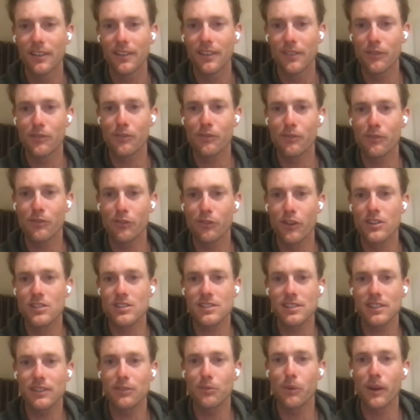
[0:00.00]

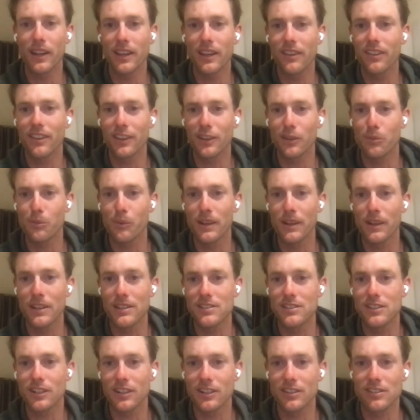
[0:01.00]
firstly where you think the wind's
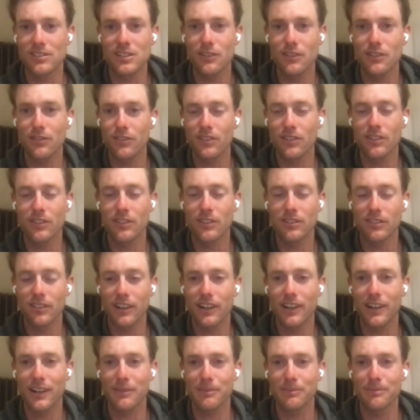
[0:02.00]
going to shift to.
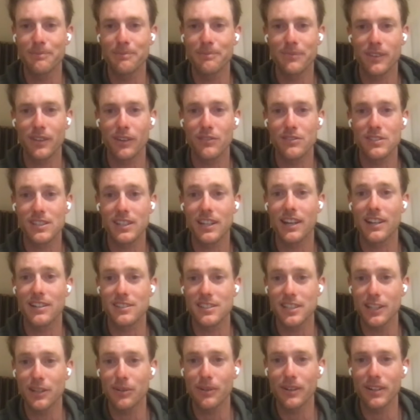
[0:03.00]
You obviously can't see
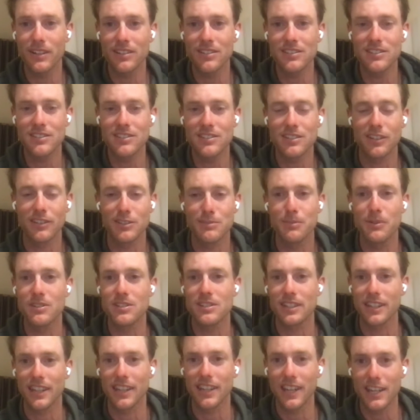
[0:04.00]
the wind, so it's mostly
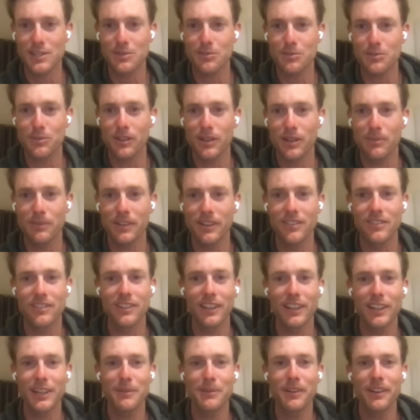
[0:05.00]
guesswork. Don't tell
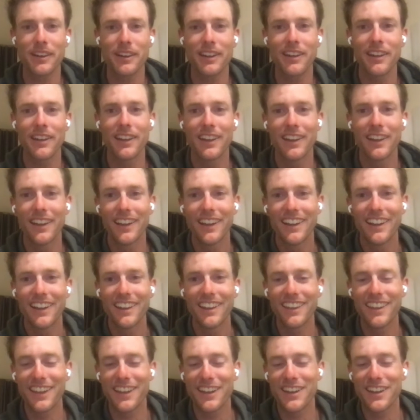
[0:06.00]
anybody.
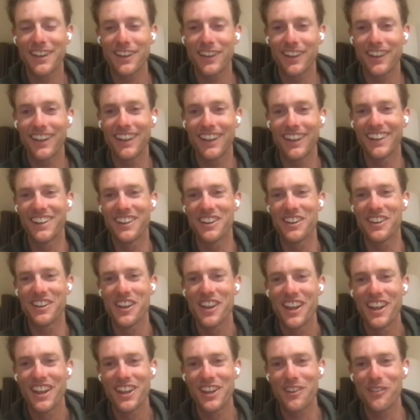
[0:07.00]
Then
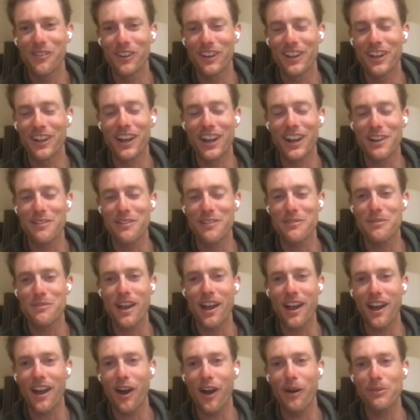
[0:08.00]
you want to kind of
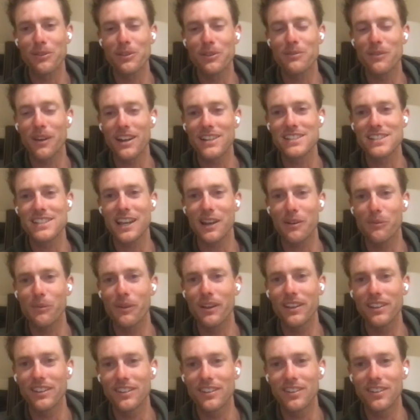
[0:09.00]
optimize that
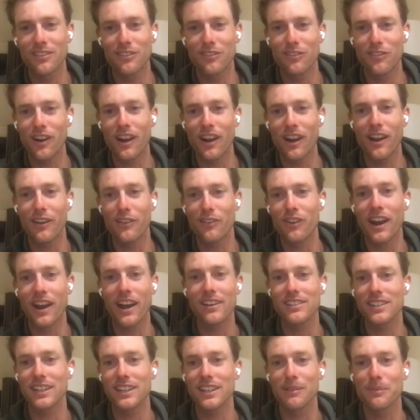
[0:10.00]
wind routing
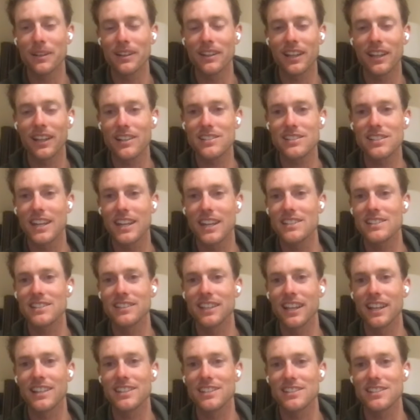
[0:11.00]
a bit like snakes and
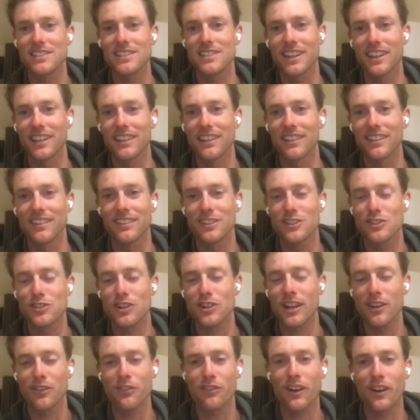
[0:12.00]
ladders, and try to
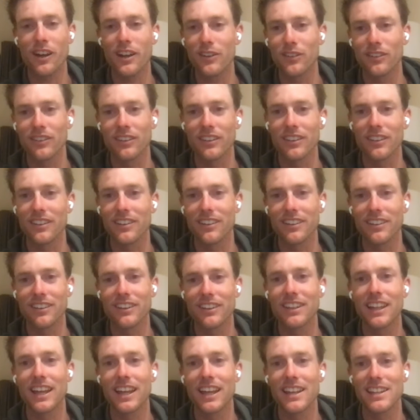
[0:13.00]
find all the
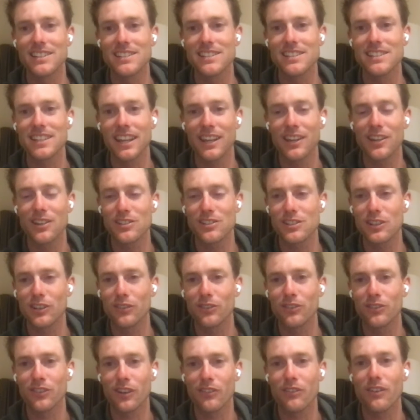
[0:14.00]
ladders to get
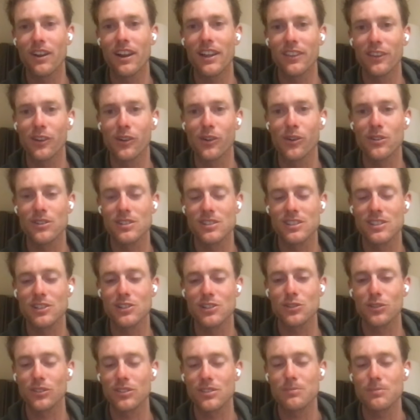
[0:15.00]
yourself around the course in the
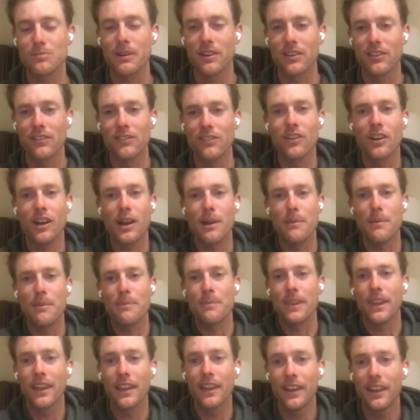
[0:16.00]
shortest period of time.
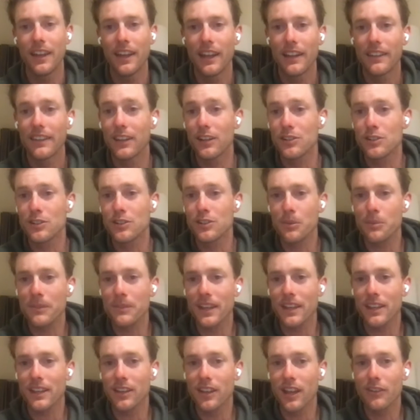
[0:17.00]
Then on top of that,
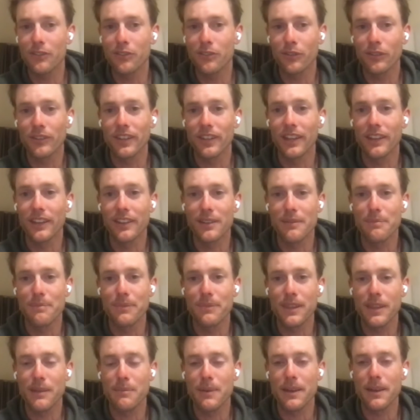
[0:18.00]
you have all the other
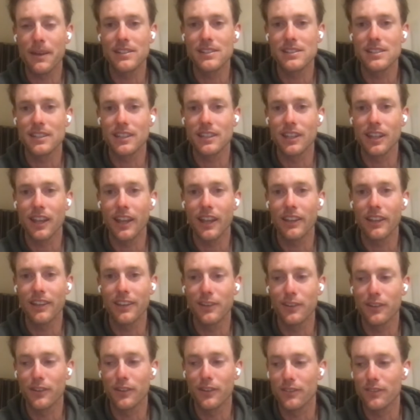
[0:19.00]
competitors in
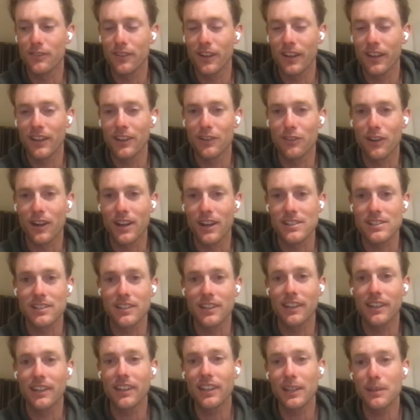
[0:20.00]
the race. And at
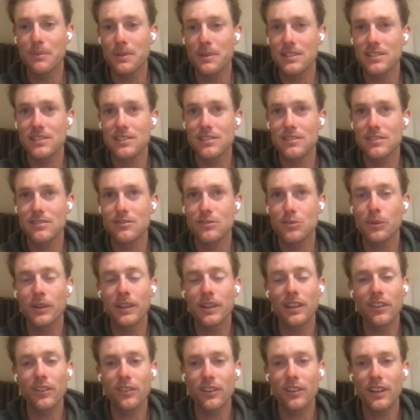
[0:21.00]
the Olympics, it's
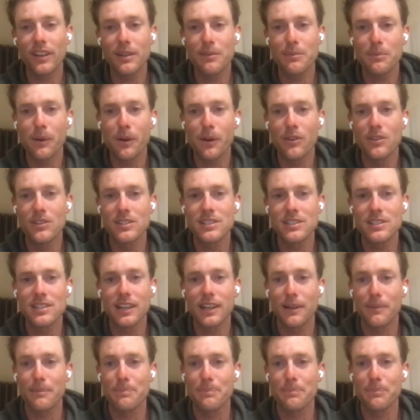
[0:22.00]
23 boats.
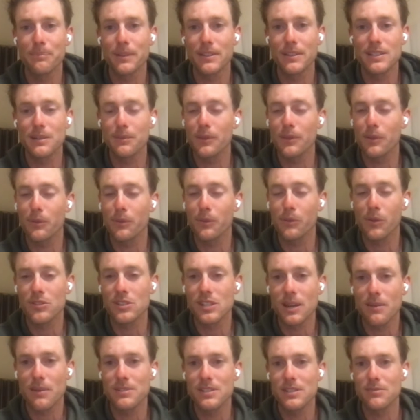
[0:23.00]
But some of the World
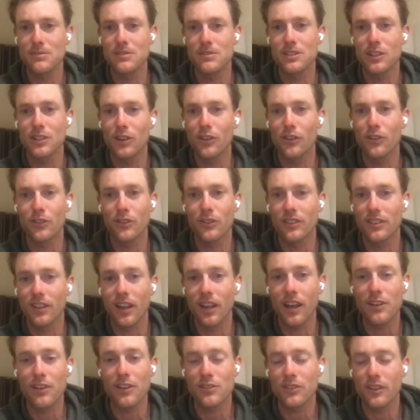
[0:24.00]
Championships, you go through the
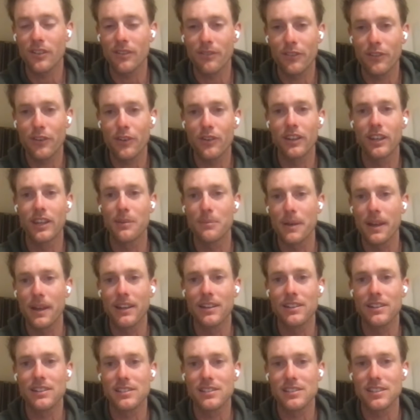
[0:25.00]
130
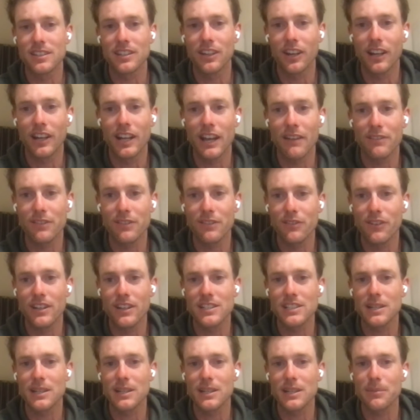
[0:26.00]
competitors that you kind of have to face
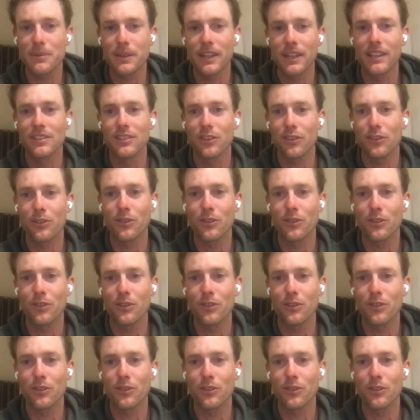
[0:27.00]
up against through